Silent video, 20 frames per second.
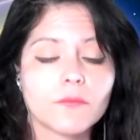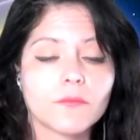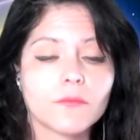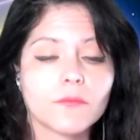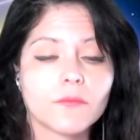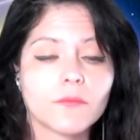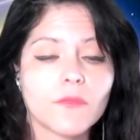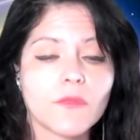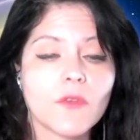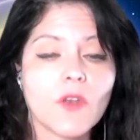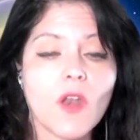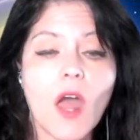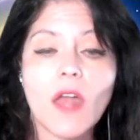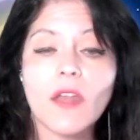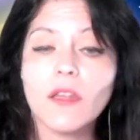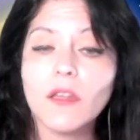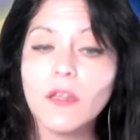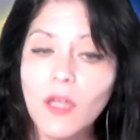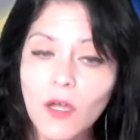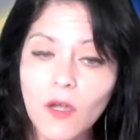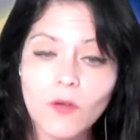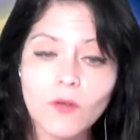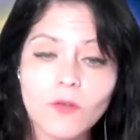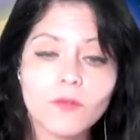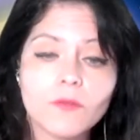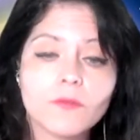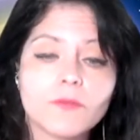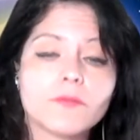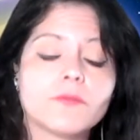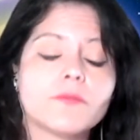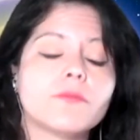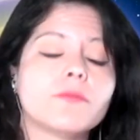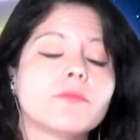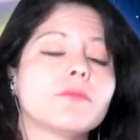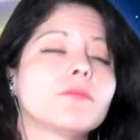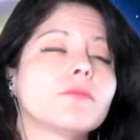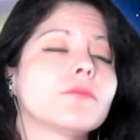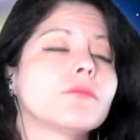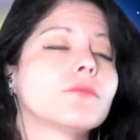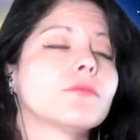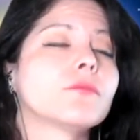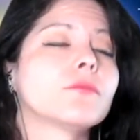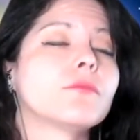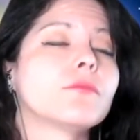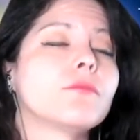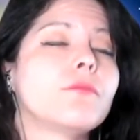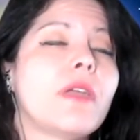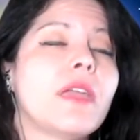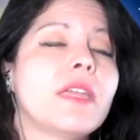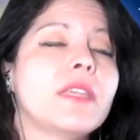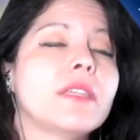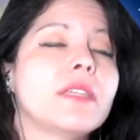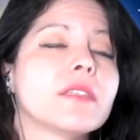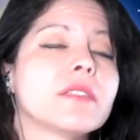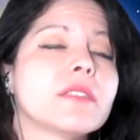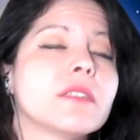you're not alone. Pain doesn't